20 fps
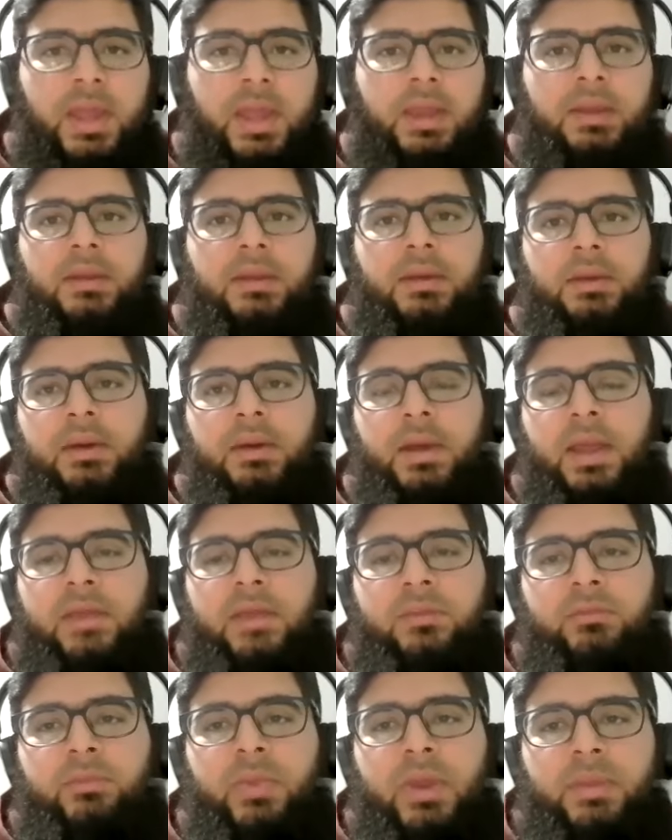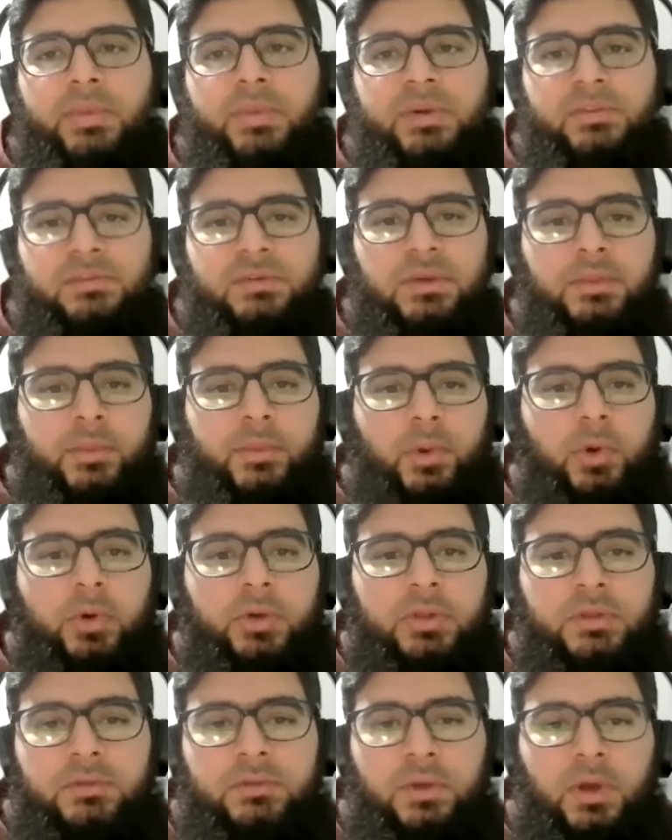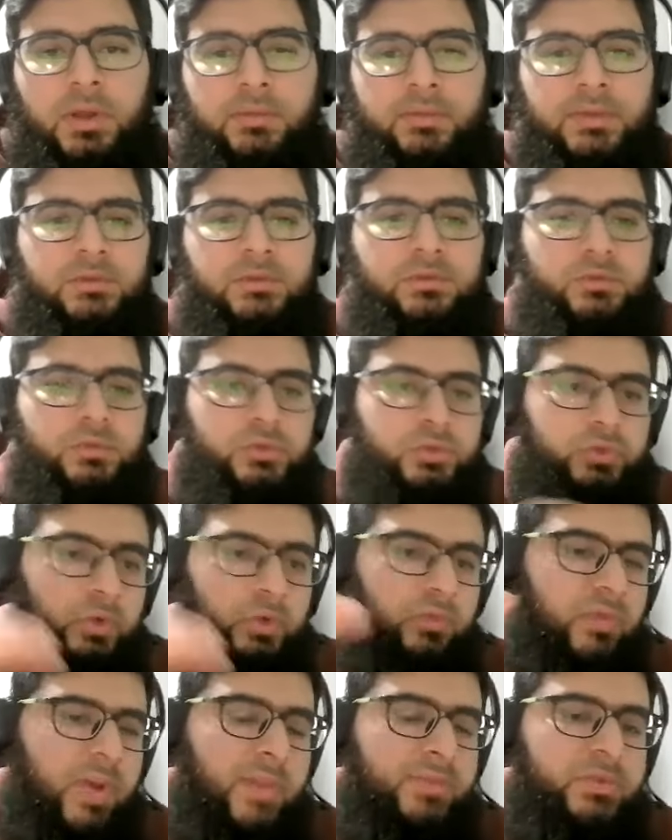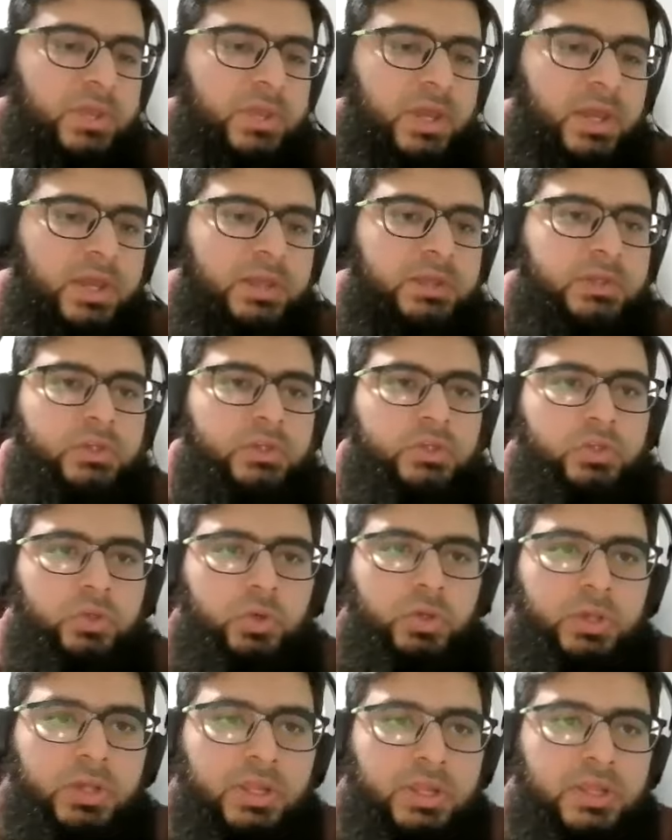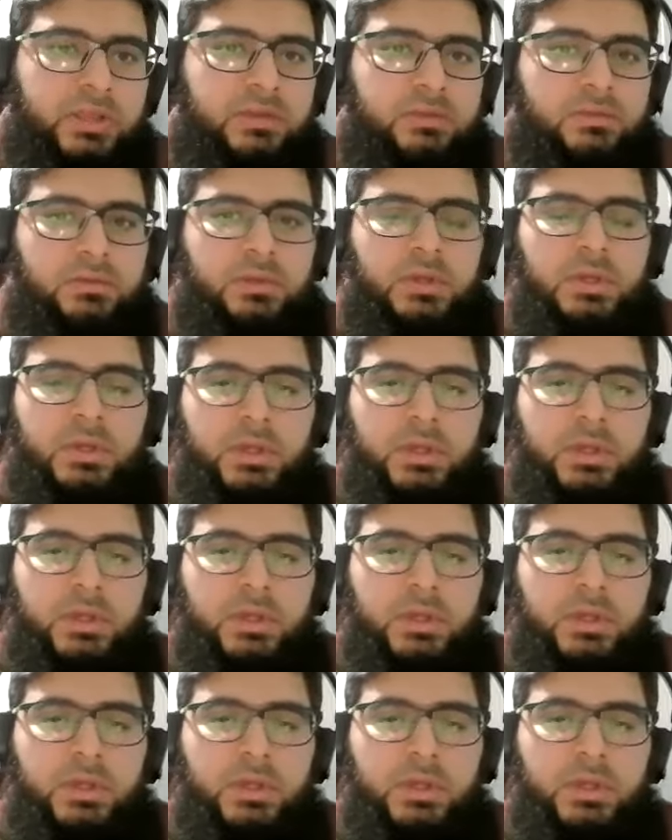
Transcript: And as my personal priority is always to show website, show links,